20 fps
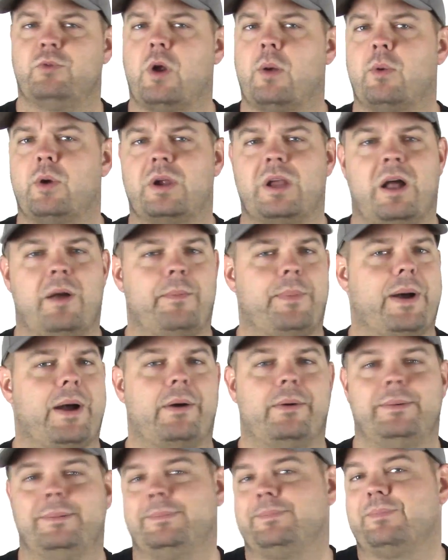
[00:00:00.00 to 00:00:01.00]
rubber
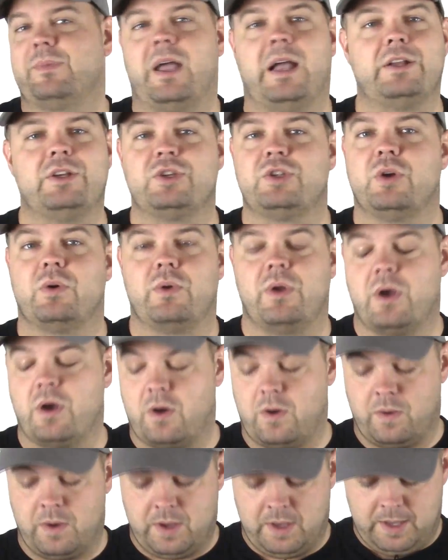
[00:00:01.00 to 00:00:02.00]
compound. I just don't
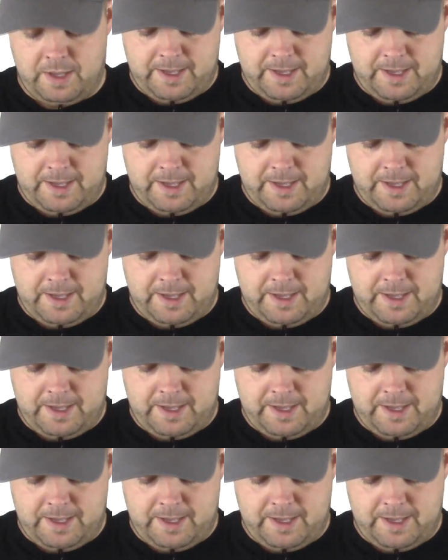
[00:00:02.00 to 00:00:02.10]
know.